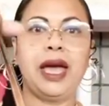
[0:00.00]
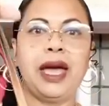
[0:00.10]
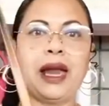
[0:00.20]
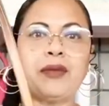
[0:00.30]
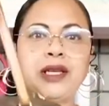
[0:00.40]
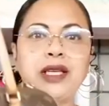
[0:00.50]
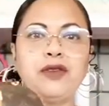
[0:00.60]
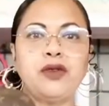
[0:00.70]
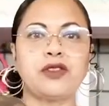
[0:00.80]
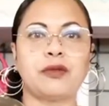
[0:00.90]
And I'm going to
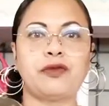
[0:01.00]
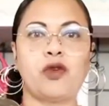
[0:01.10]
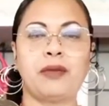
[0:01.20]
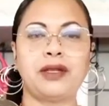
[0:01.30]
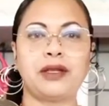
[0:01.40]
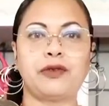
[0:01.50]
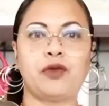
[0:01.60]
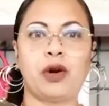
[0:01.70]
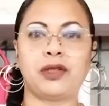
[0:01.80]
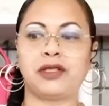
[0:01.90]
give you some
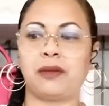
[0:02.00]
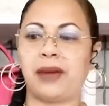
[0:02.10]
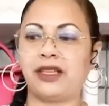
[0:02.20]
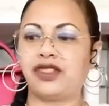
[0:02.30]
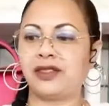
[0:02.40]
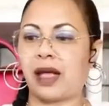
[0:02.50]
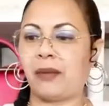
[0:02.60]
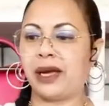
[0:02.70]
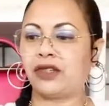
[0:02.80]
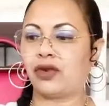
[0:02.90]
formal dimensions.
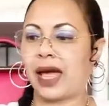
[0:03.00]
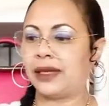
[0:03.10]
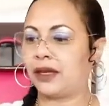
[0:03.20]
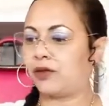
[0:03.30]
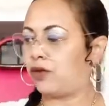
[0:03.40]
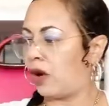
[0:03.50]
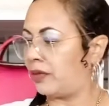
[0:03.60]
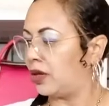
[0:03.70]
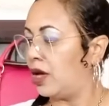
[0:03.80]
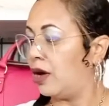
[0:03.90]
I'll make sure I link
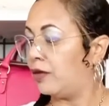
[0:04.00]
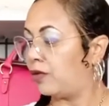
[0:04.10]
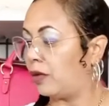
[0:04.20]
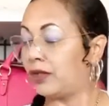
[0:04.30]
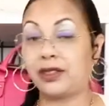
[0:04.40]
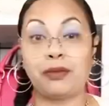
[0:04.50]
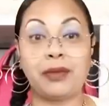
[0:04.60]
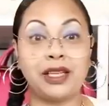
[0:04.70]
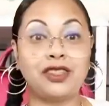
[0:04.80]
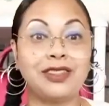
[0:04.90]
formal
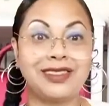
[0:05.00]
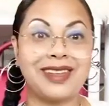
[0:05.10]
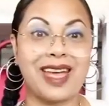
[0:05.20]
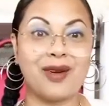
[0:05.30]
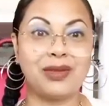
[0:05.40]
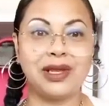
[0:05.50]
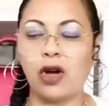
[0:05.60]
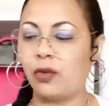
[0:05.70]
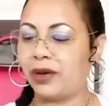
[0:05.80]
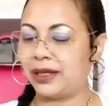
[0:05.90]
dimensions down
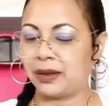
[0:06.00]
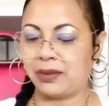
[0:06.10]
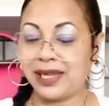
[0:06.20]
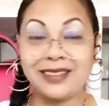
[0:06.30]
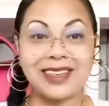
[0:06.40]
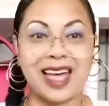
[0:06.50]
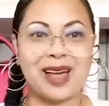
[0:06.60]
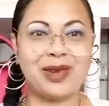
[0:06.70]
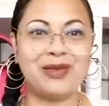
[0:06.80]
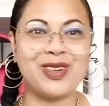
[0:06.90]
below, but in the
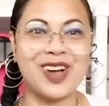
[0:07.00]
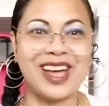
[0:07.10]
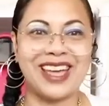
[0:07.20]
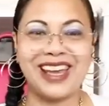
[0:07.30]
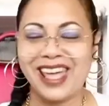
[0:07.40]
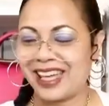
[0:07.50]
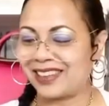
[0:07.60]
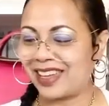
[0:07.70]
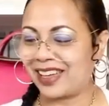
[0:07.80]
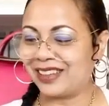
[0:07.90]
meantime, let me go ahead
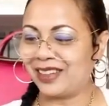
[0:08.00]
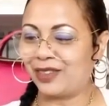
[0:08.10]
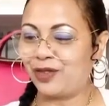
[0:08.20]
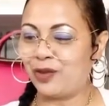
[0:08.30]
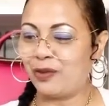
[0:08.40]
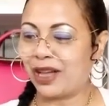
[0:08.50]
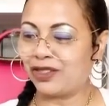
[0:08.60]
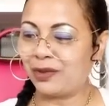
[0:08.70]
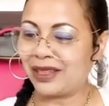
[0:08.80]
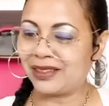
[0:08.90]
and take a little few
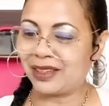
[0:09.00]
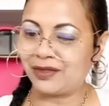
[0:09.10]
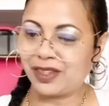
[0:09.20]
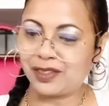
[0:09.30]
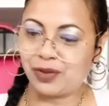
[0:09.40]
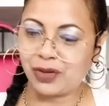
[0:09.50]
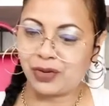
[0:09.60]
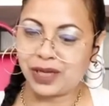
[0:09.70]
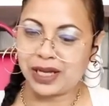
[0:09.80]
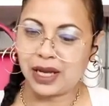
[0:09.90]
measurements of this
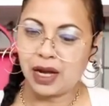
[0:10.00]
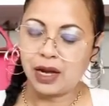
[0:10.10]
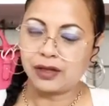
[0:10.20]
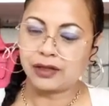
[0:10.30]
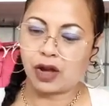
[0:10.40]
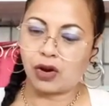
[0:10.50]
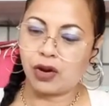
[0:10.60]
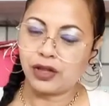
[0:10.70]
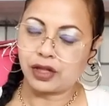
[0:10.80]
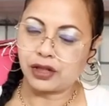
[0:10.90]
beauty.
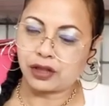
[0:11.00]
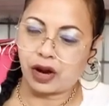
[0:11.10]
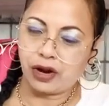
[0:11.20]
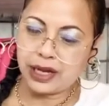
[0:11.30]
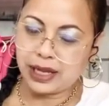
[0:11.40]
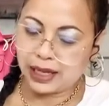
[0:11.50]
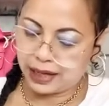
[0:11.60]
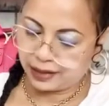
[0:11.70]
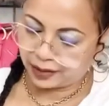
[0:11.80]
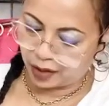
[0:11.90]
So the 30
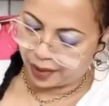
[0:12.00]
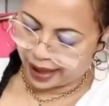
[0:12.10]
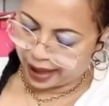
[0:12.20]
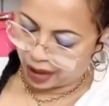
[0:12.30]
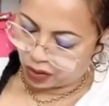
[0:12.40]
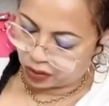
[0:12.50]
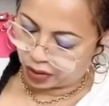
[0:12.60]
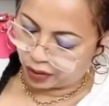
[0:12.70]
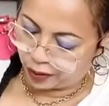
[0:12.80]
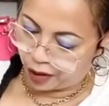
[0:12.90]
is about
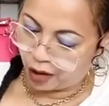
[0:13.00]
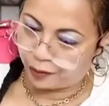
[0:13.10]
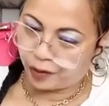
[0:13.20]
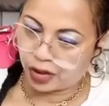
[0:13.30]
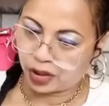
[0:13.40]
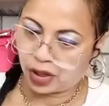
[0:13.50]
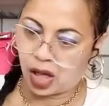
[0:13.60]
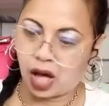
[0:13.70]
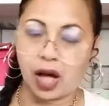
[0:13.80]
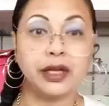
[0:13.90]
a foot
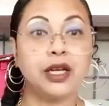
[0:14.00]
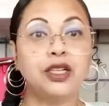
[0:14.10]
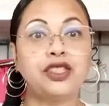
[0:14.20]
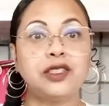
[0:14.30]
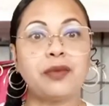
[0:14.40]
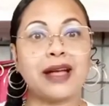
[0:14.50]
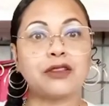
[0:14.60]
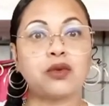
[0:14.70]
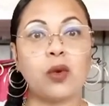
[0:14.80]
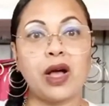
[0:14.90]
long. She's
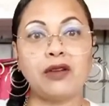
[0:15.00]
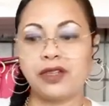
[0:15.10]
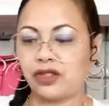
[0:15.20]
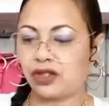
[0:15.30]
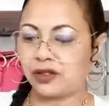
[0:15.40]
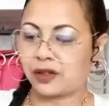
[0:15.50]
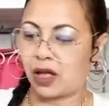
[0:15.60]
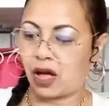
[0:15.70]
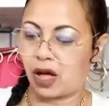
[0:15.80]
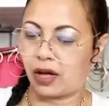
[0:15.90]
about 12 inches
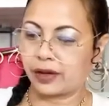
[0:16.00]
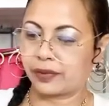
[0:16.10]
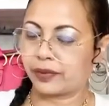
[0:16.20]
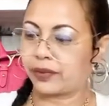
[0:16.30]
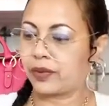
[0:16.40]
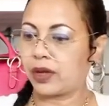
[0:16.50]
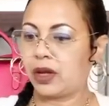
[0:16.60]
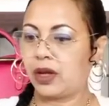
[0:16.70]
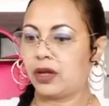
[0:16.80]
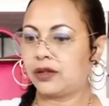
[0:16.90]
long.
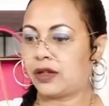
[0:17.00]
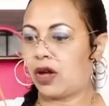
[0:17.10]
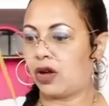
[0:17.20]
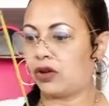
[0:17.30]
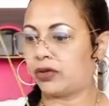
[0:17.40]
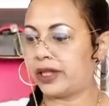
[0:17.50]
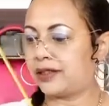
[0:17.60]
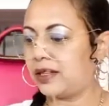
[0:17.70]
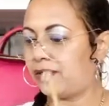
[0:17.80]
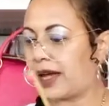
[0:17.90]
So
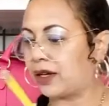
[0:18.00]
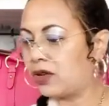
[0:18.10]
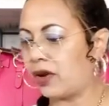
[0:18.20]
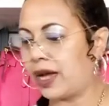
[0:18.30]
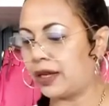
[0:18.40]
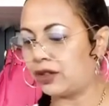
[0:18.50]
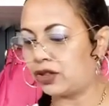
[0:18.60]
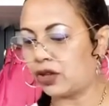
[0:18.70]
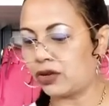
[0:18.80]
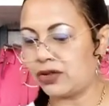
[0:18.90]
let's see if I can go ahead and
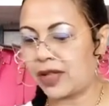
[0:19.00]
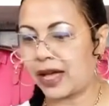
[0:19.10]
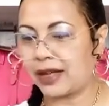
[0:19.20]
show you